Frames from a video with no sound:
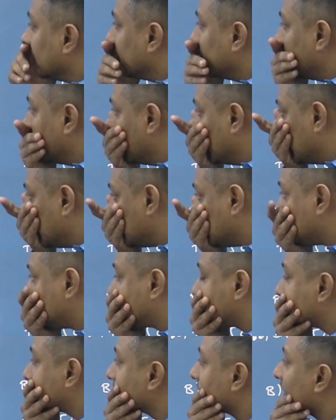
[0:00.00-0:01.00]

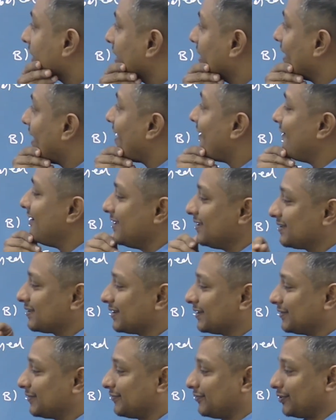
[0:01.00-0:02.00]
I will
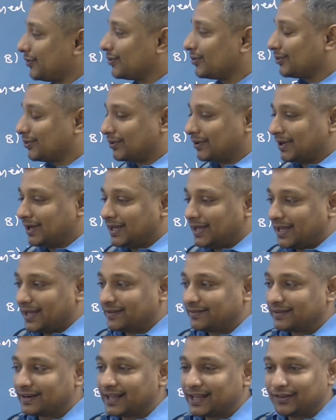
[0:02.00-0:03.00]
discuss few
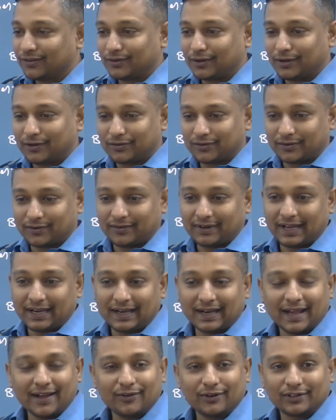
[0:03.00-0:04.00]
incidents also
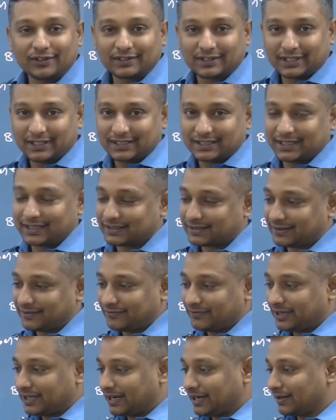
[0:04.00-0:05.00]
when I was teaching
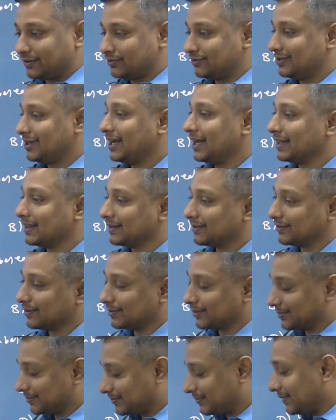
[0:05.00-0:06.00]
somewhere in Gujarat.
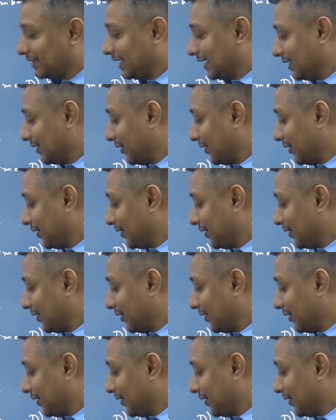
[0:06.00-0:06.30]
So later